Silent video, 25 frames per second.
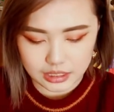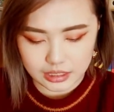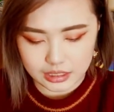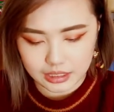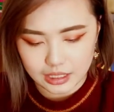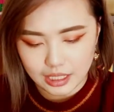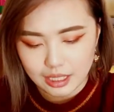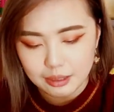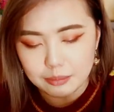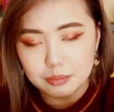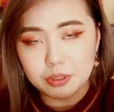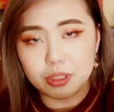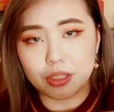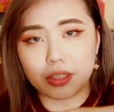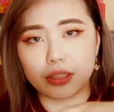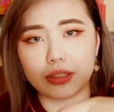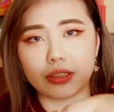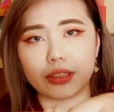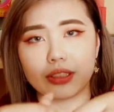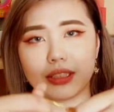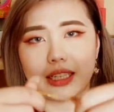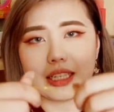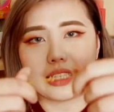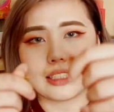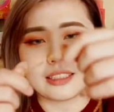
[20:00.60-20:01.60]
Time Turner
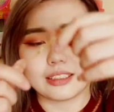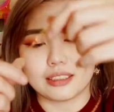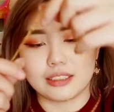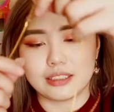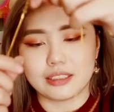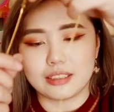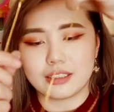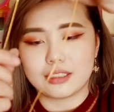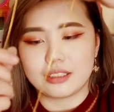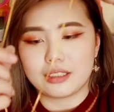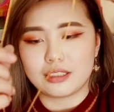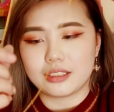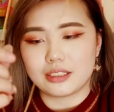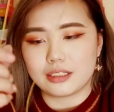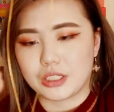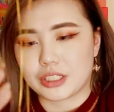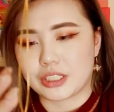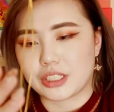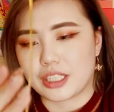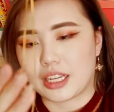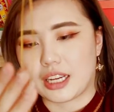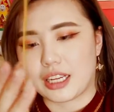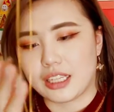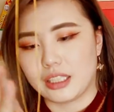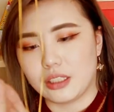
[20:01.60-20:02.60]
necklace,
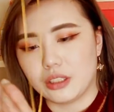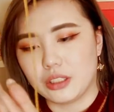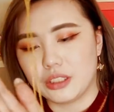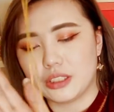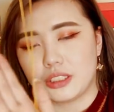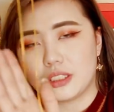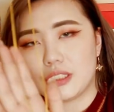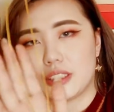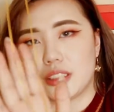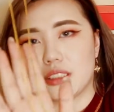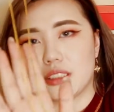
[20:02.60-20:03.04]
which I lost